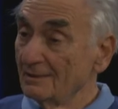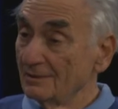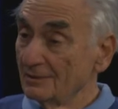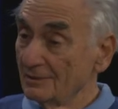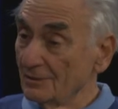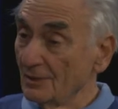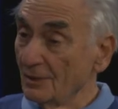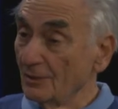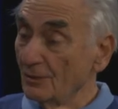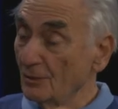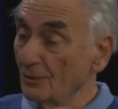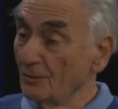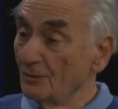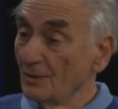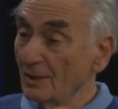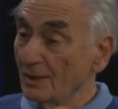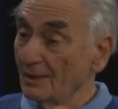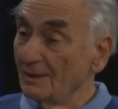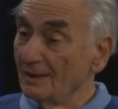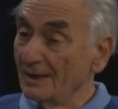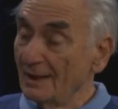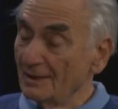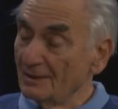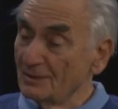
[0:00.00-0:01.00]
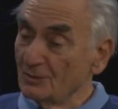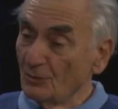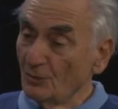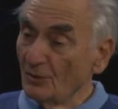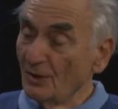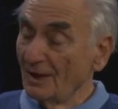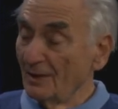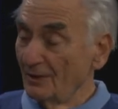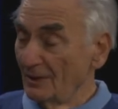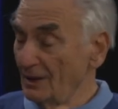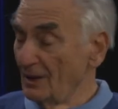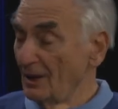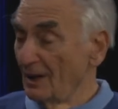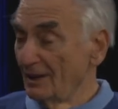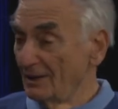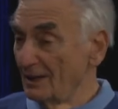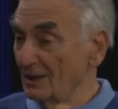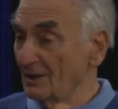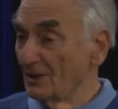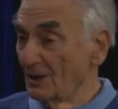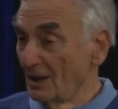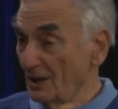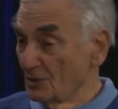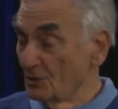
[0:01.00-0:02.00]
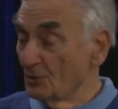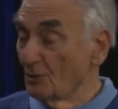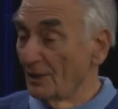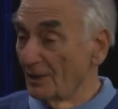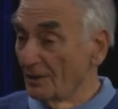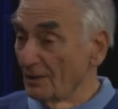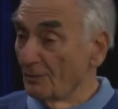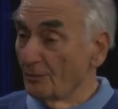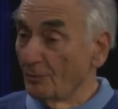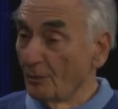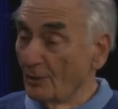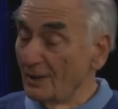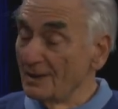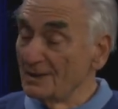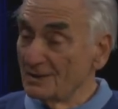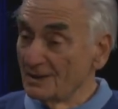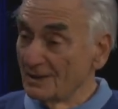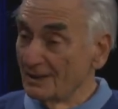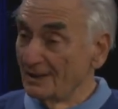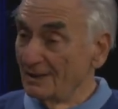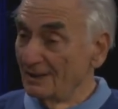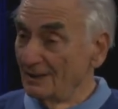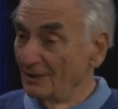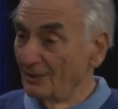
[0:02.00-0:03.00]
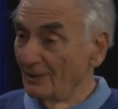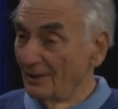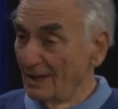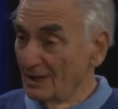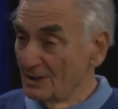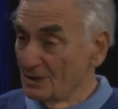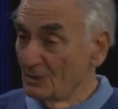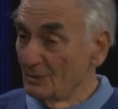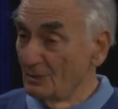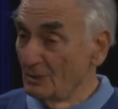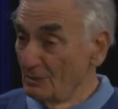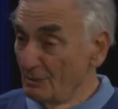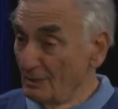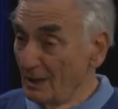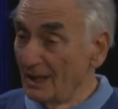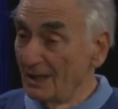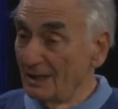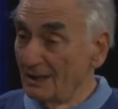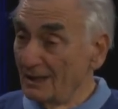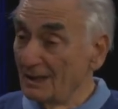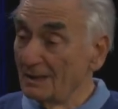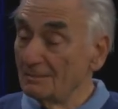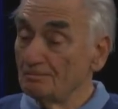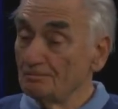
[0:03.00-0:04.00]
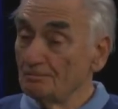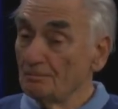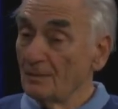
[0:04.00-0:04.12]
So that's one, you know, I think that's one of the points that, you know, has to be made that